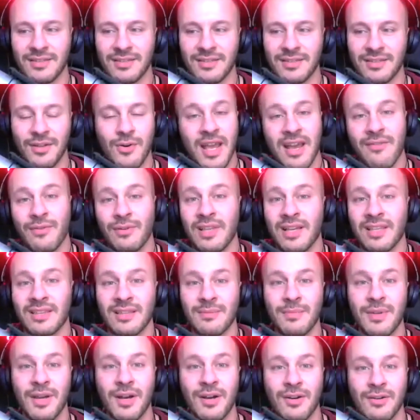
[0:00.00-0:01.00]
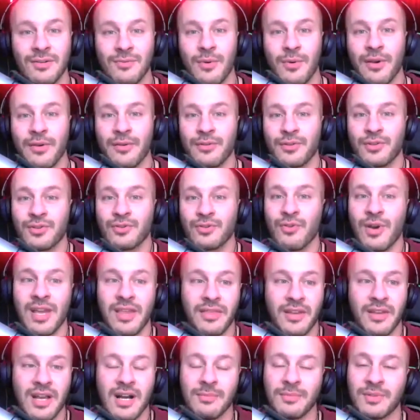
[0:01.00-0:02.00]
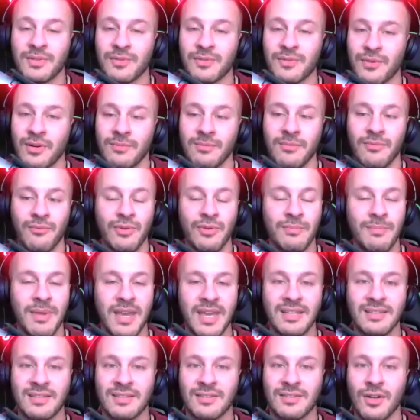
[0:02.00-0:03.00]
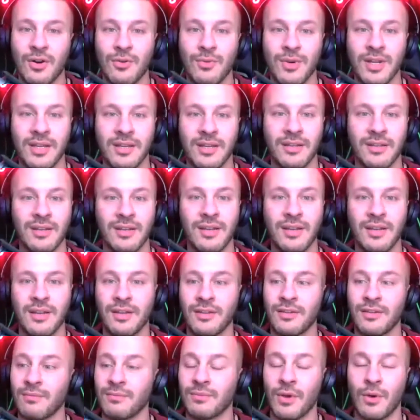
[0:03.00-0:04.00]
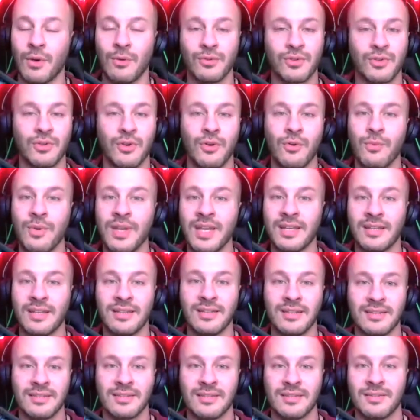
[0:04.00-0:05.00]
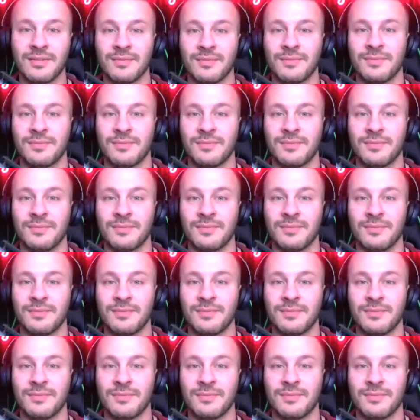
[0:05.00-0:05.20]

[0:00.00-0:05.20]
Don't ever let them know where your strength comes from. Remain stoic. Don't show weakness.